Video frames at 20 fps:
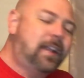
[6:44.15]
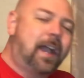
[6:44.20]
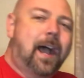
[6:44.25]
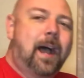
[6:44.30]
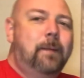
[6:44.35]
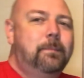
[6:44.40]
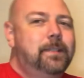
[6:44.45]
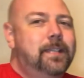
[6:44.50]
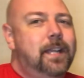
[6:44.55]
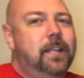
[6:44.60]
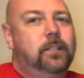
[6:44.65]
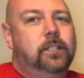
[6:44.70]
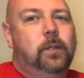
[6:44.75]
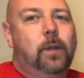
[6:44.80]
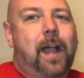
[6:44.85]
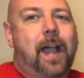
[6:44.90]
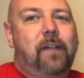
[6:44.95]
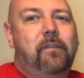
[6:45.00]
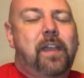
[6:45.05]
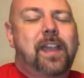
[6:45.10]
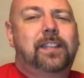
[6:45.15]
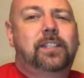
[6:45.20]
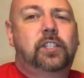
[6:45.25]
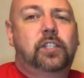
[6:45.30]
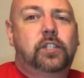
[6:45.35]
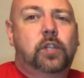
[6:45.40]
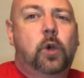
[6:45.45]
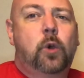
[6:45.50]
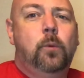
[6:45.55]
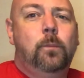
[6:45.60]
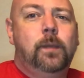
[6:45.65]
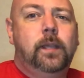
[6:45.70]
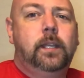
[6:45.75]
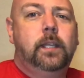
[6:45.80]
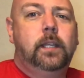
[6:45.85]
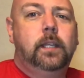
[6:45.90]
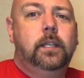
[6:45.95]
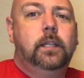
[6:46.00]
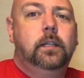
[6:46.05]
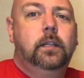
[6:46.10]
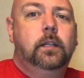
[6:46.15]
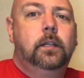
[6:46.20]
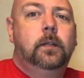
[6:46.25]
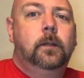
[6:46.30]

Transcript: I'm telling you, I've had so many